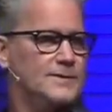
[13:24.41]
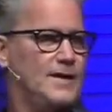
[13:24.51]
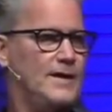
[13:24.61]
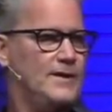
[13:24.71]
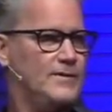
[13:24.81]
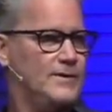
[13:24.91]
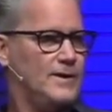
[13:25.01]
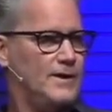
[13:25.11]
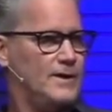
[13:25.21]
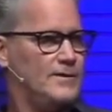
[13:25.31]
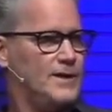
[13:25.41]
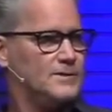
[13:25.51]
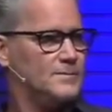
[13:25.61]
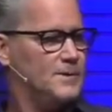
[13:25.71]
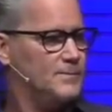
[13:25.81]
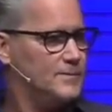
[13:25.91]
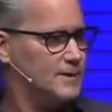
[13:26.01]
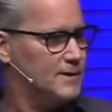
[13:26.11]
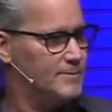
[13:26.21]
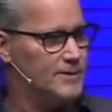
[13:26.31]
IRS people
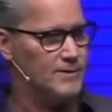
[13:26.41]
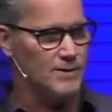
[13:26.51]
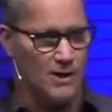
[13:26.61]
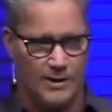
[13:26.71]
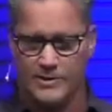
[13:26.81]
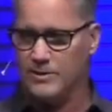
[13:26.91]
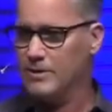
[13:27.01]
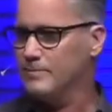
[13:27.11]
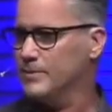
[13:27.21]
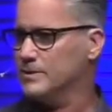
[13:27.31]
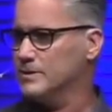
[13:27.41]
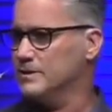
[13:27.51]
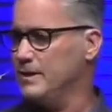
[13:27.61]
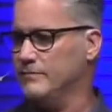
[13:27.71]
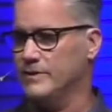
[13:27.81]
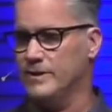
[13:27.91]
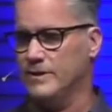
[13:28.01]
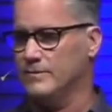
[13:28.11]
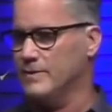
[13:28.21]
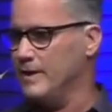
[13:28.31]
that come here and audit our books every
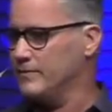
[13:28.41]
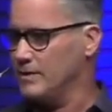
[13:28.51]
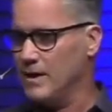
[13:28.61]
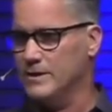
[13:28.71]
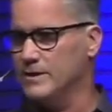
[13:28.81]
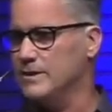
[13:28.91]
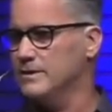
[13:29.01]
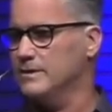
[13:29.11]
year, we have it audited.